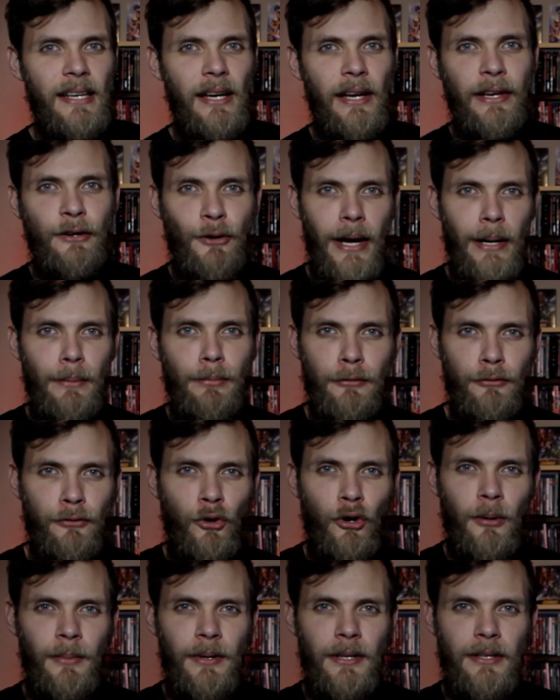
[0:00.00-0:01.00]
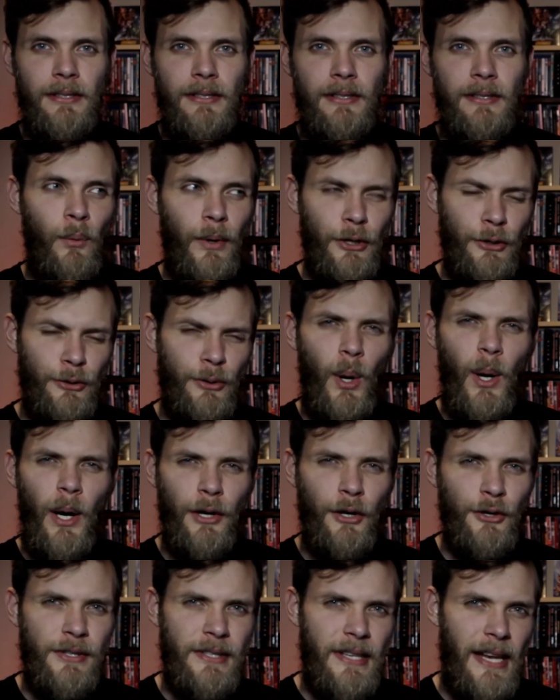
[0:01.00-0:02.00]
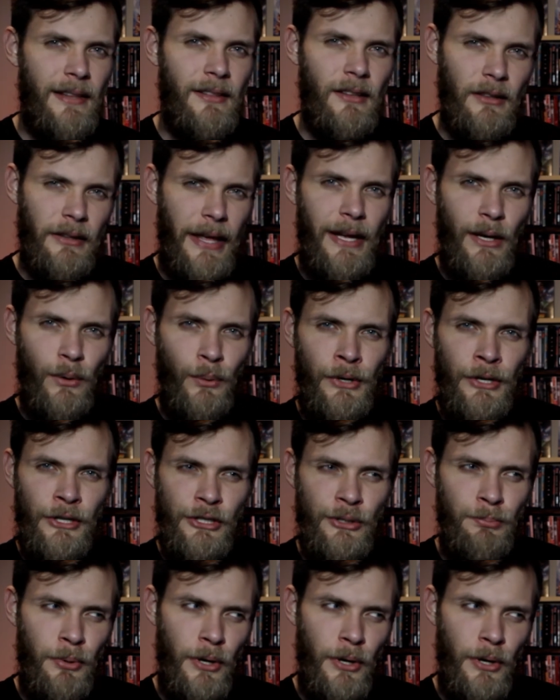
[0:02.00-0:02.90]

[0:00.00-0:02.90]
a great performance when you don't understand the language,